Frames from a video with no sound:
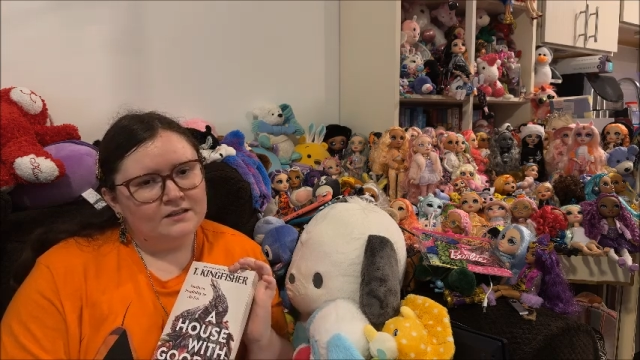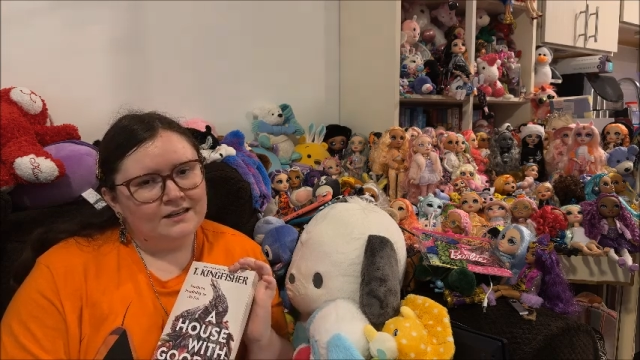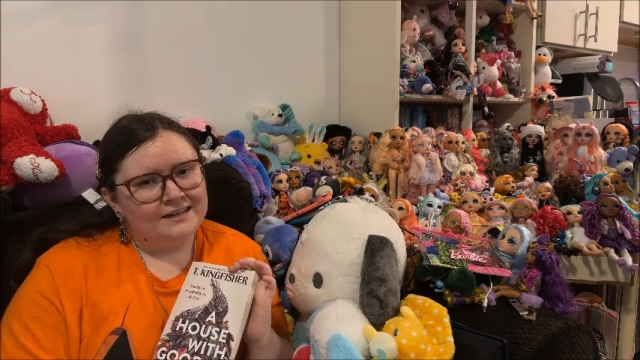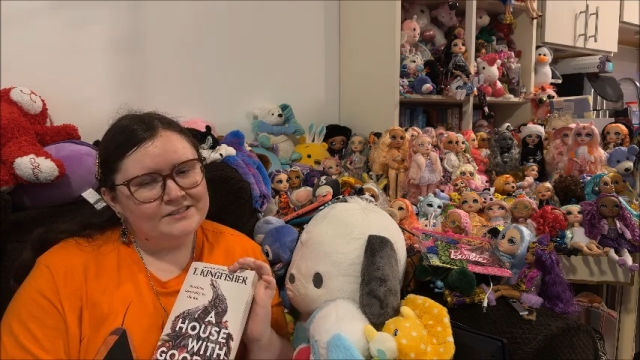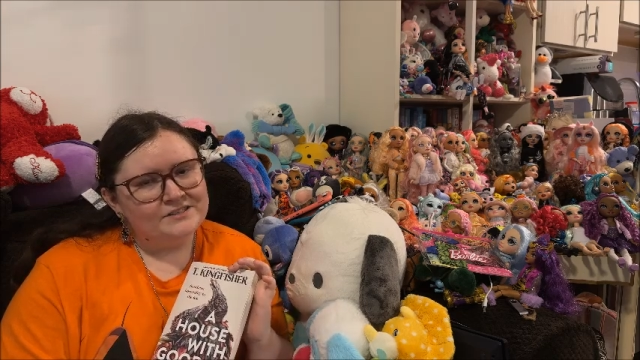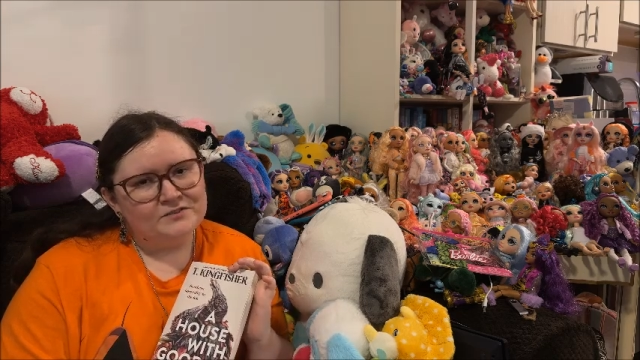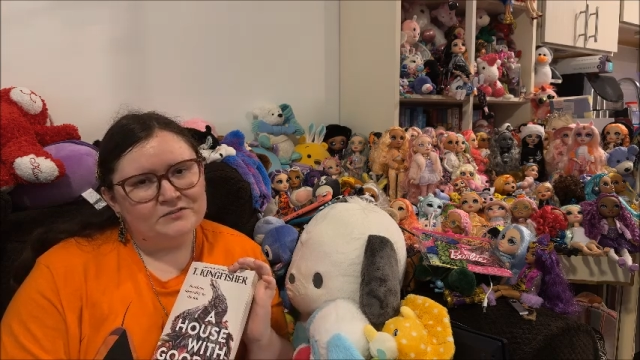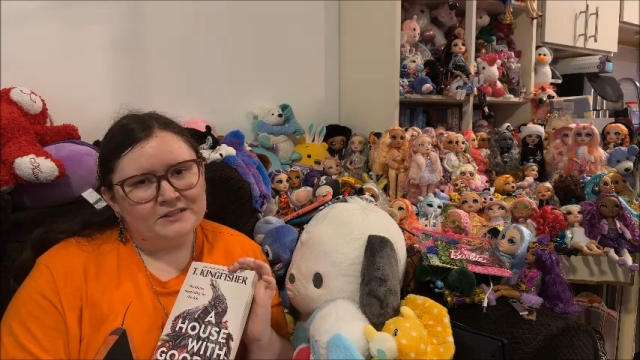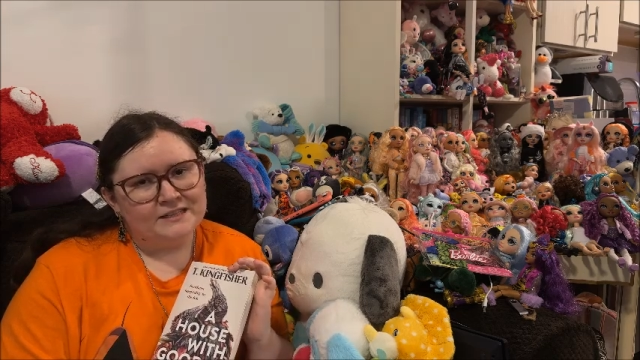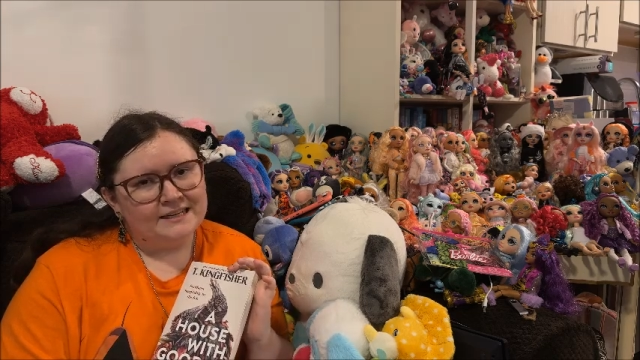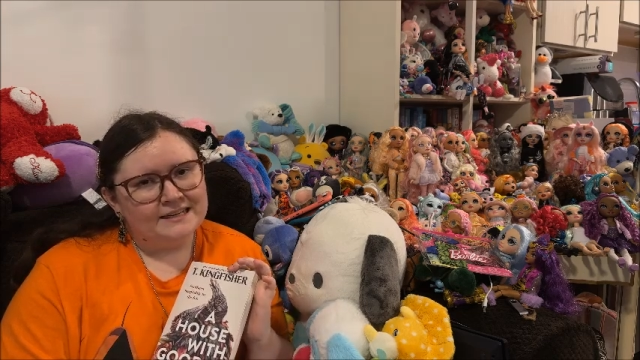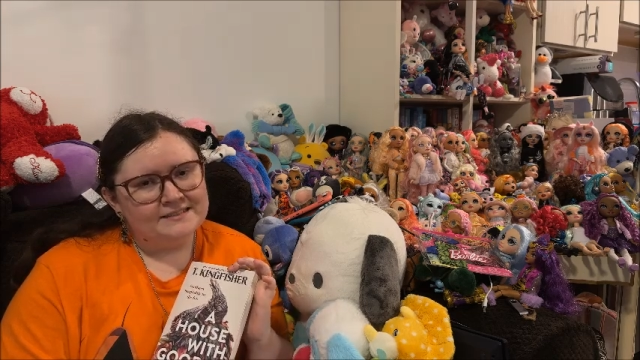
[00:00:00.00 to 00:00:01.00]
I just feel
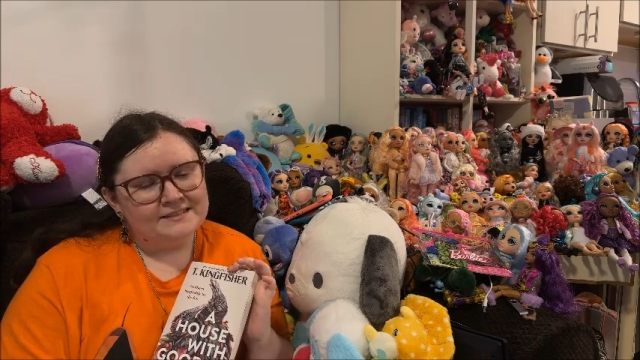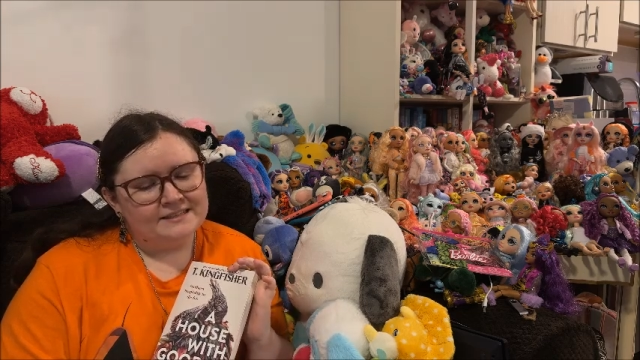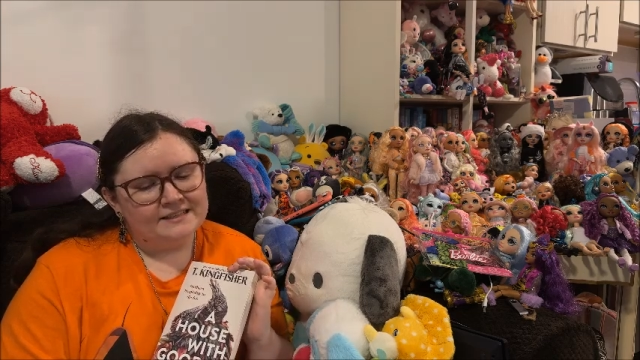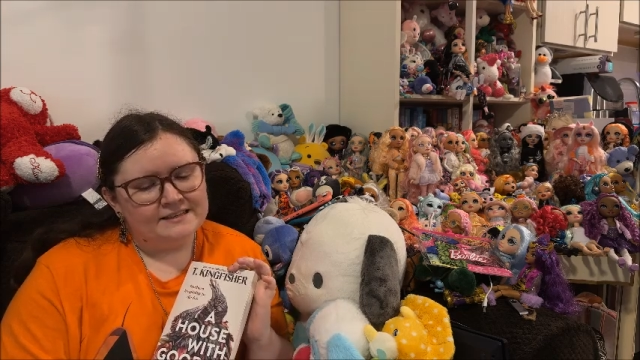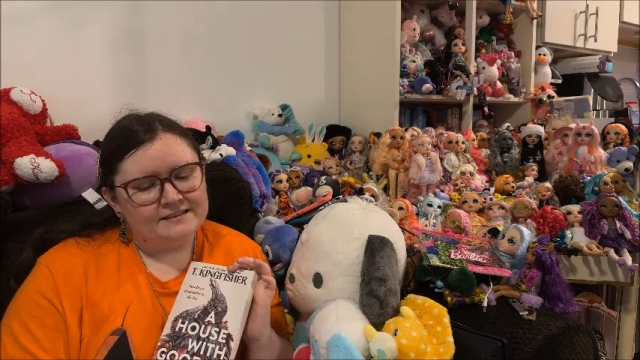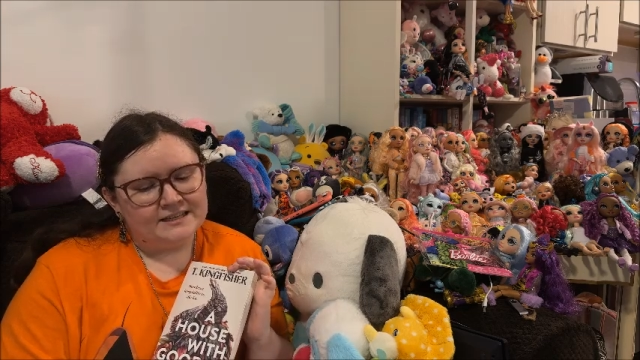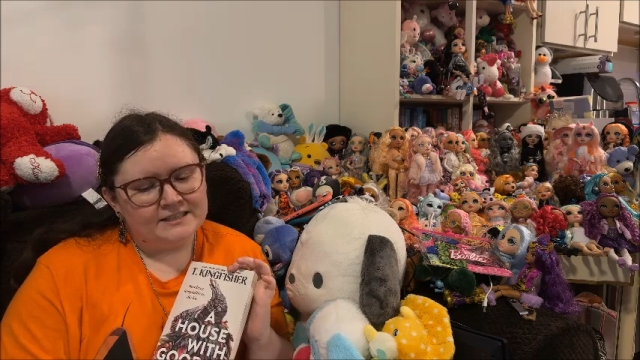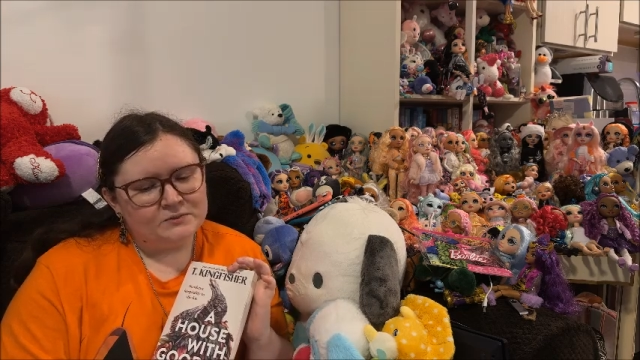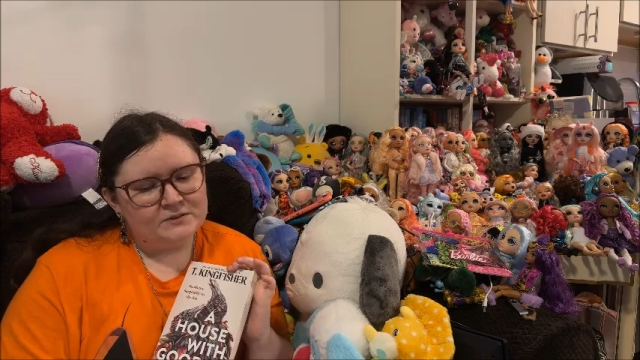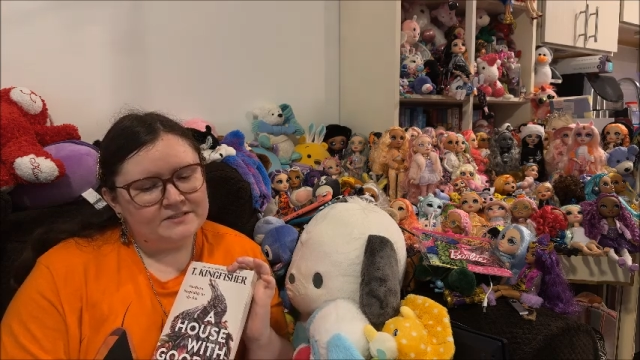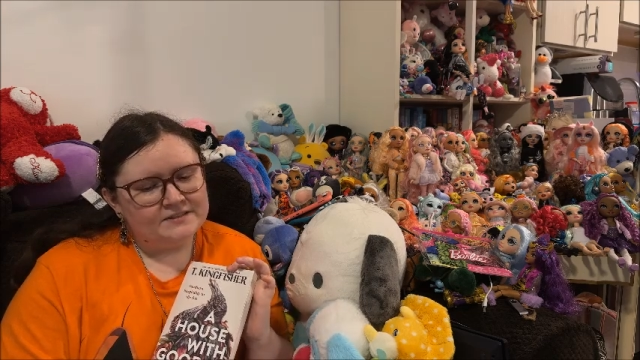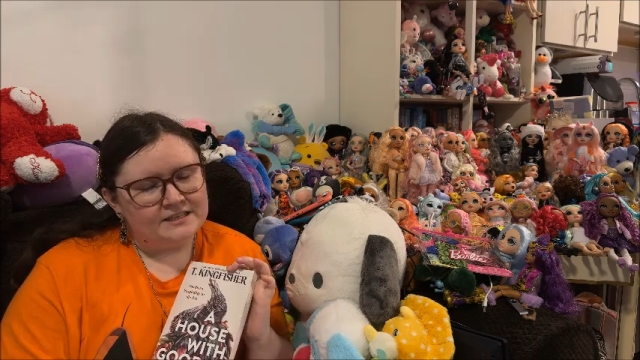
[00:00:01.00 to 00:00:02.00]
like I didn't connect
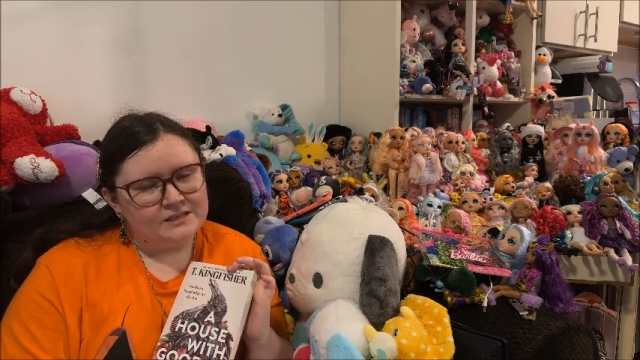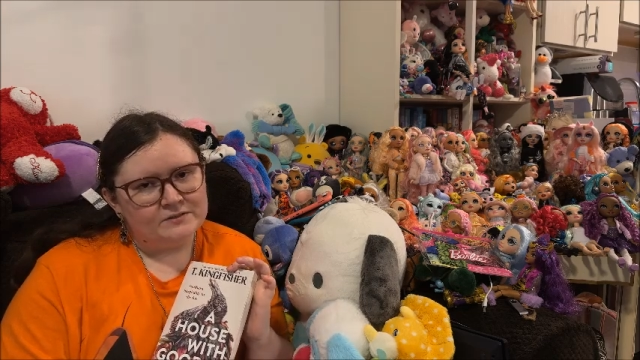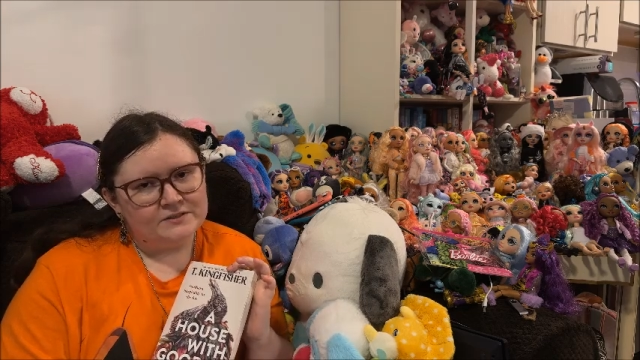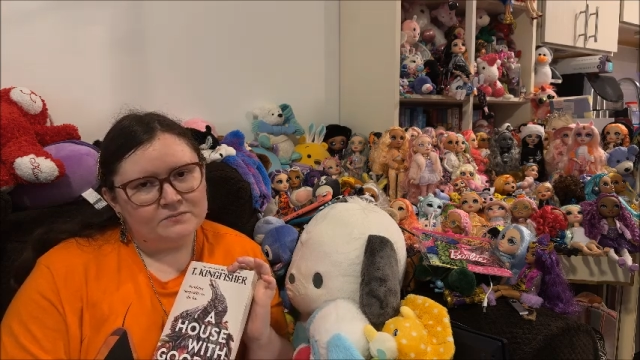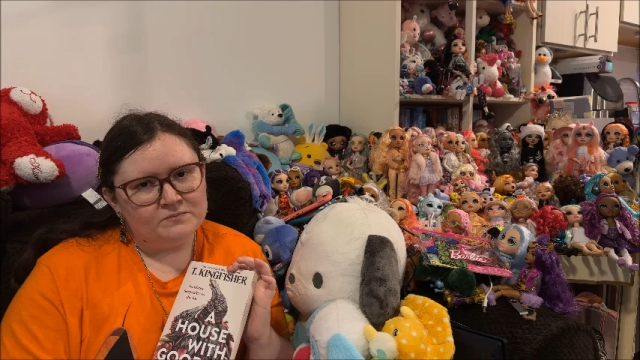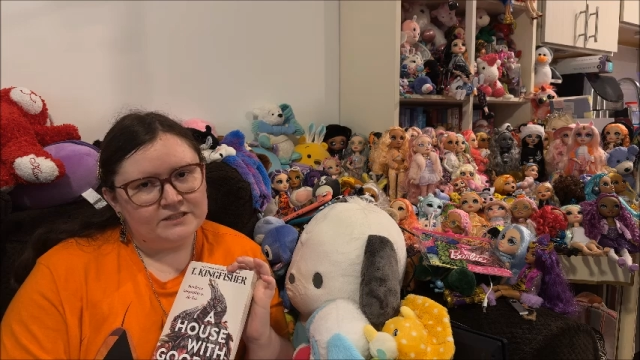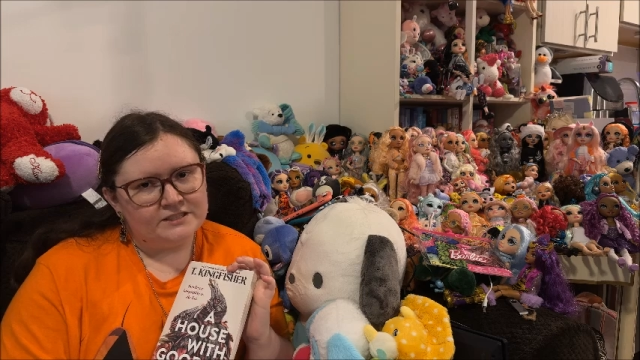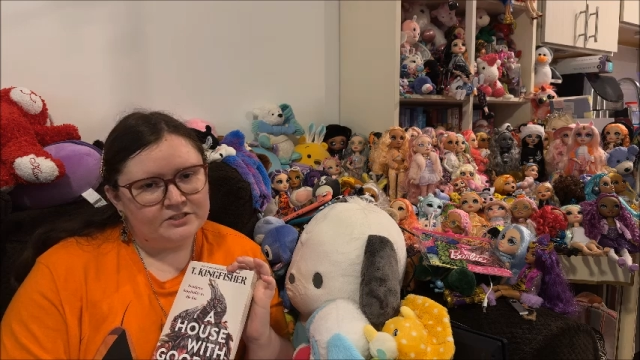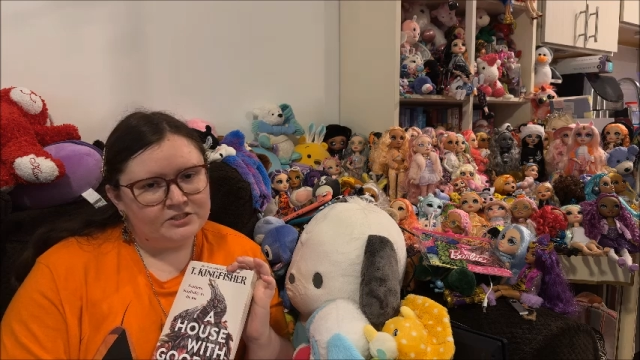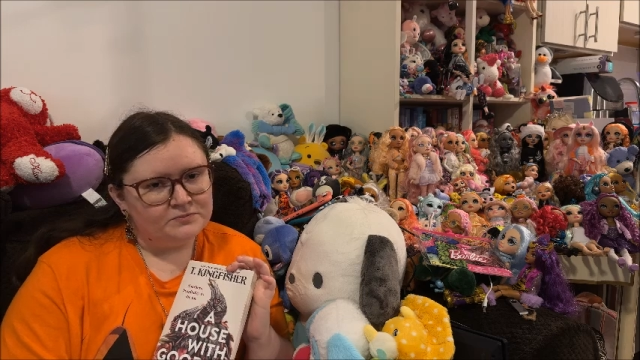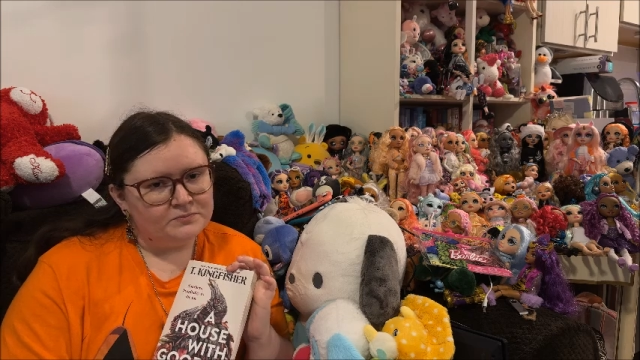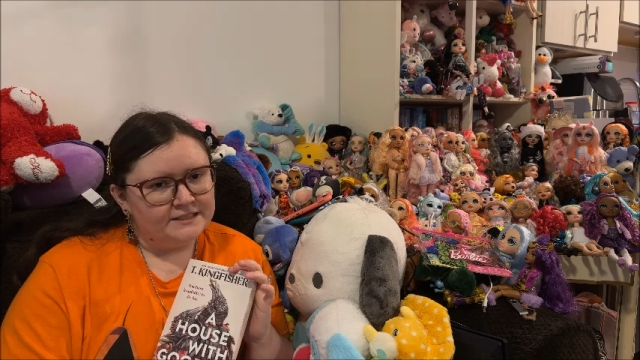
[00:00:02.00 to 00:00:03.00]
with Sam as
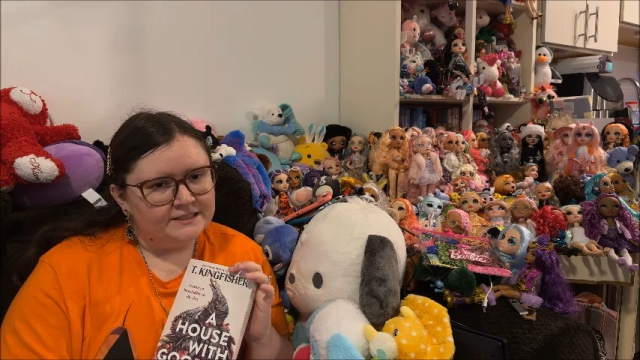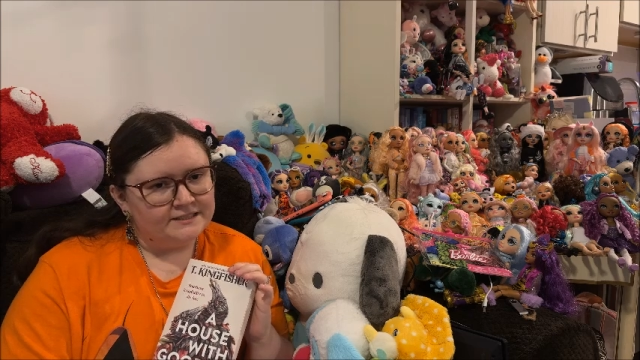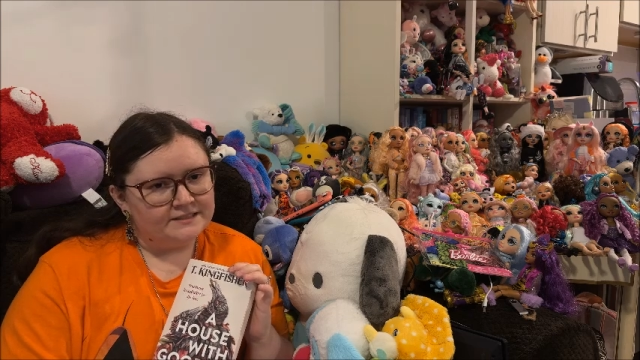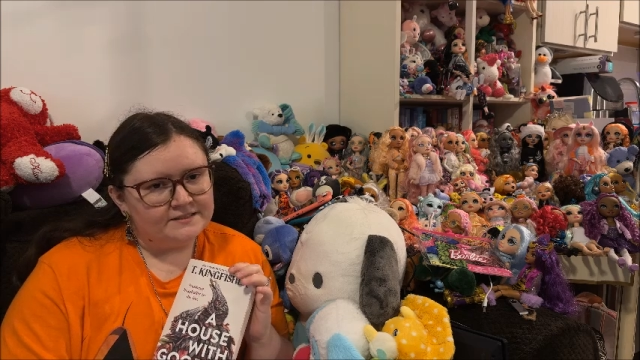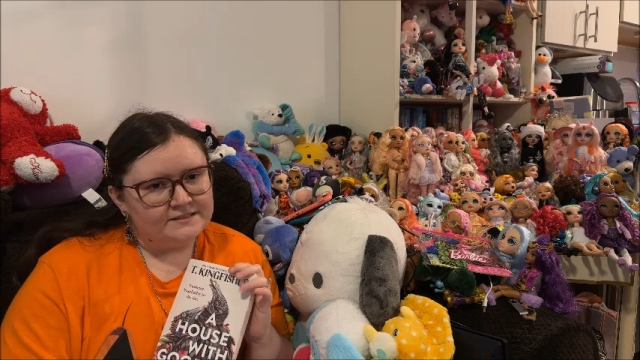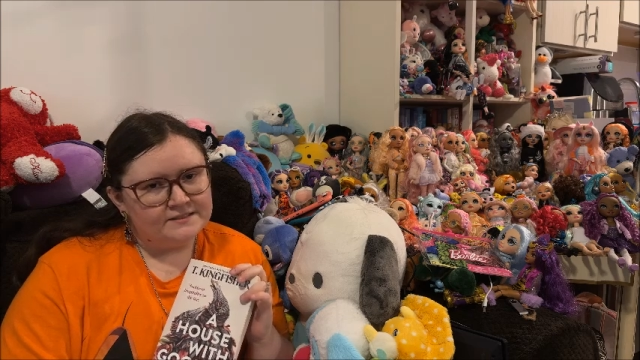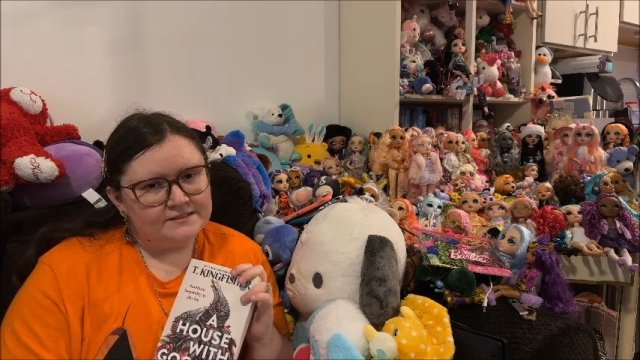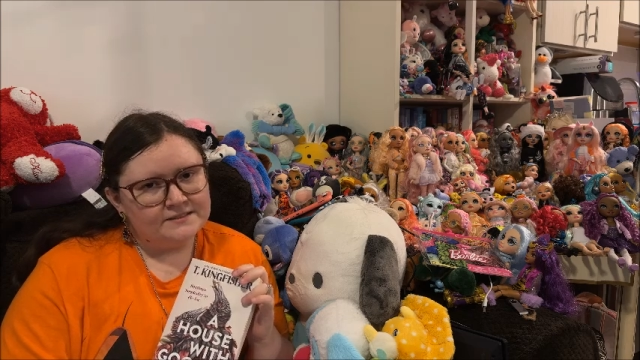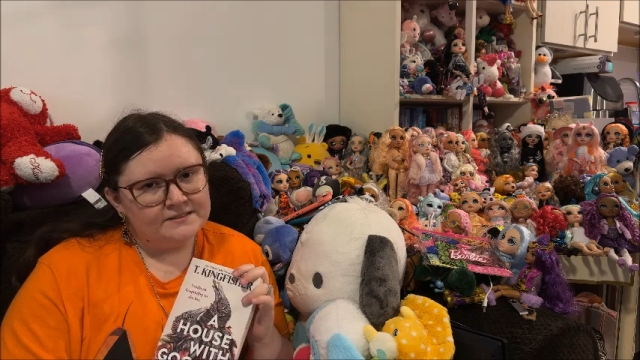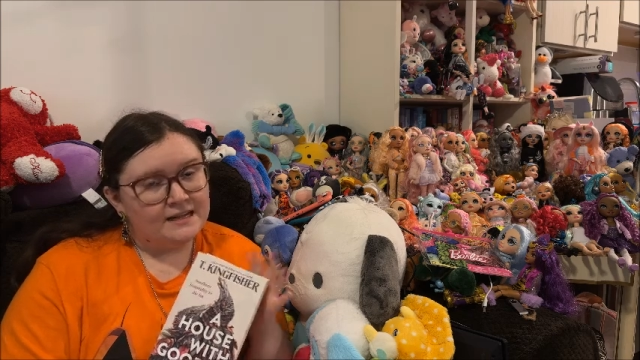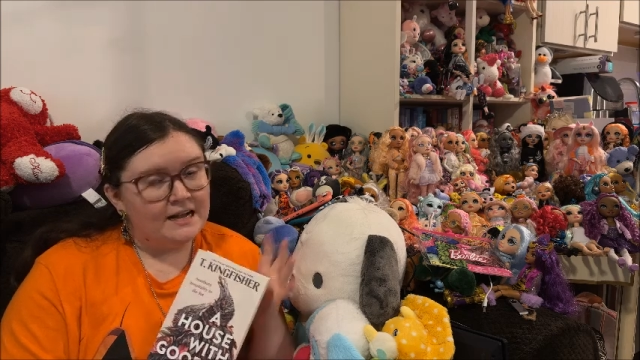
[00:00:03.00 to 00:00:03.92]
much because